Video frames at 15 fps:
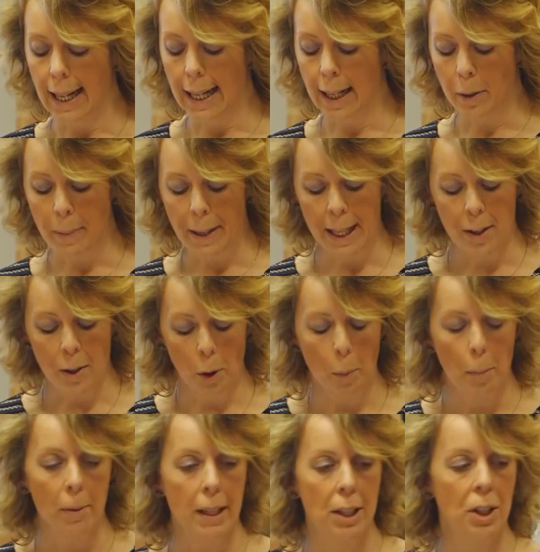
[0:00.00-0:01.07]
I'll pay
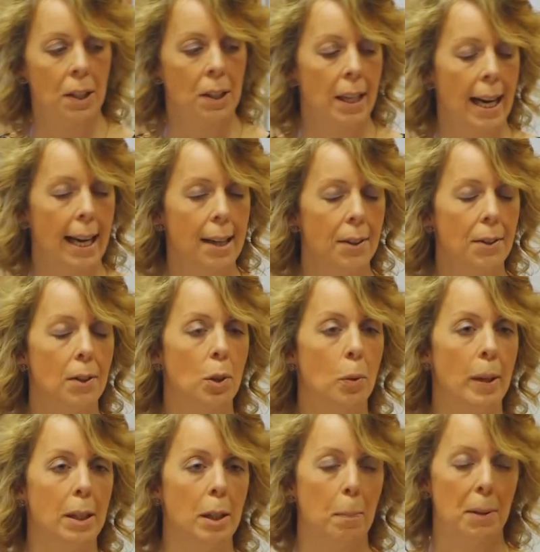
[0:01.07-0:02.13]
corporation tax at
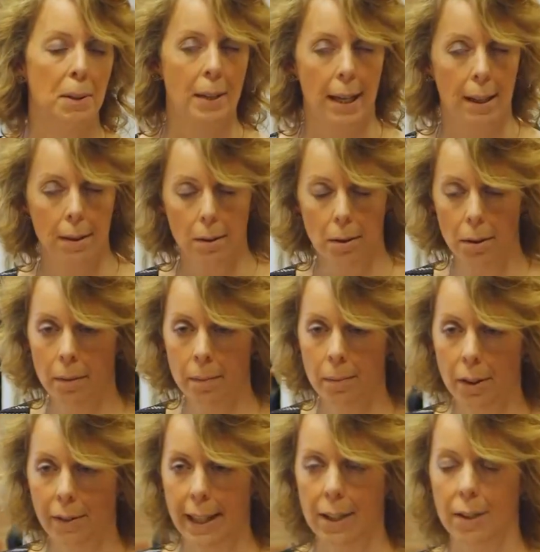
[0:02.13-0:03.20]
20%.
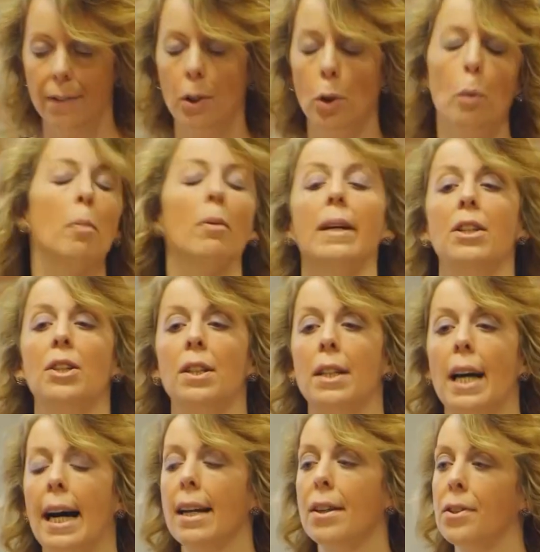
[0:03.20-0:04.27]
The rate of corporation
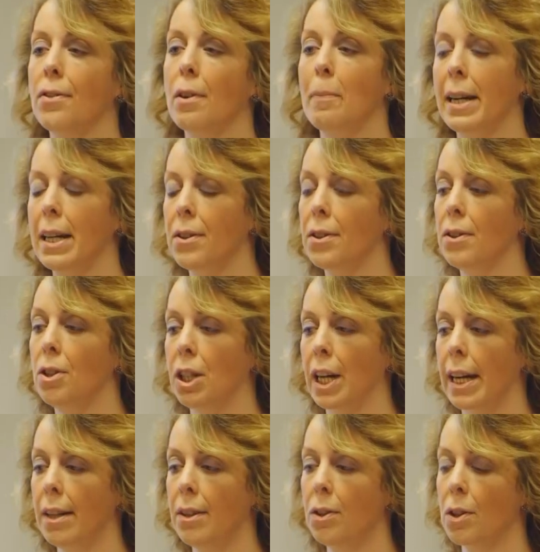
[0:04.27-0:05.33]
tax remains
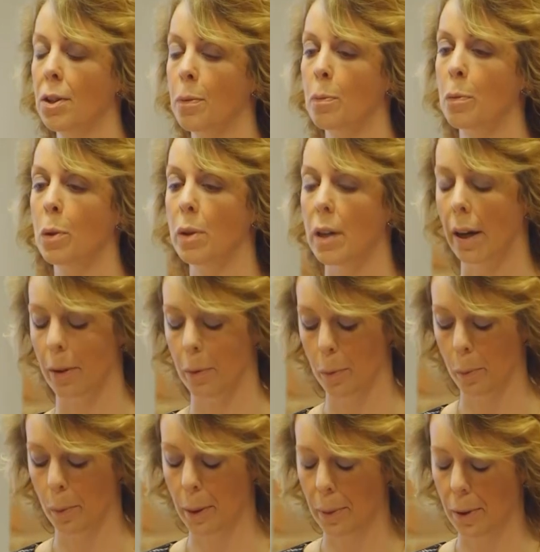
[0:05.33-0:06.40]
unchanged,
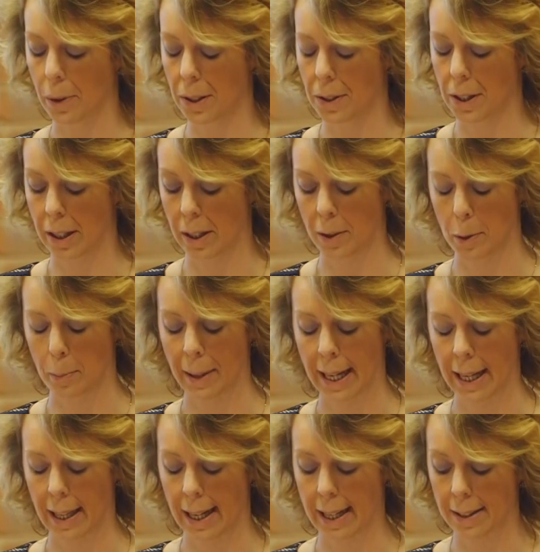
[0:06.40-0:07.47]
so we will continue to
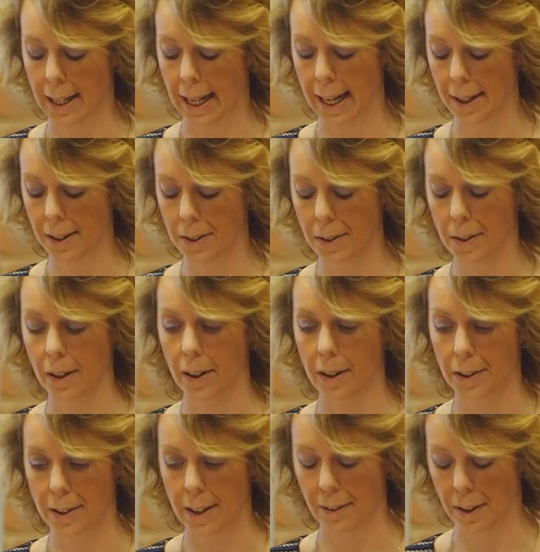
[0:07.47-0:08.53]
pay that tax
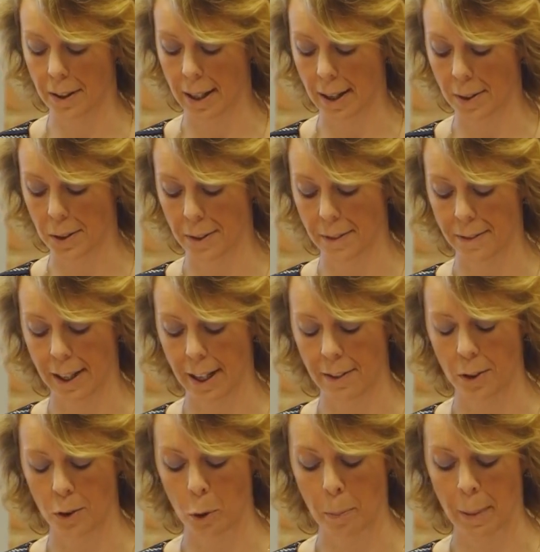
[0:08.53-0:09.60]
at
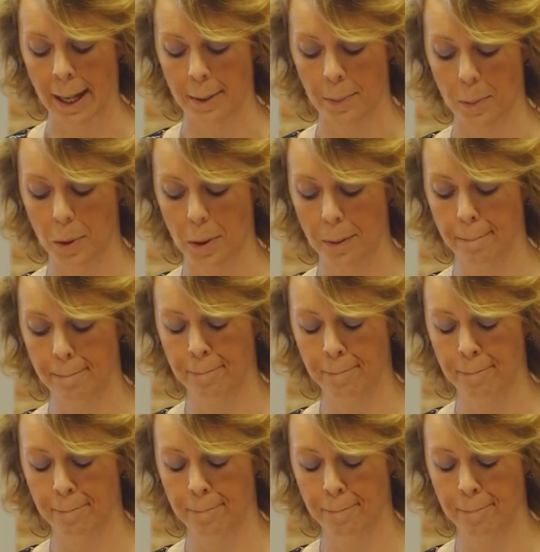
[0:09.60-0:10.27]
£7,500.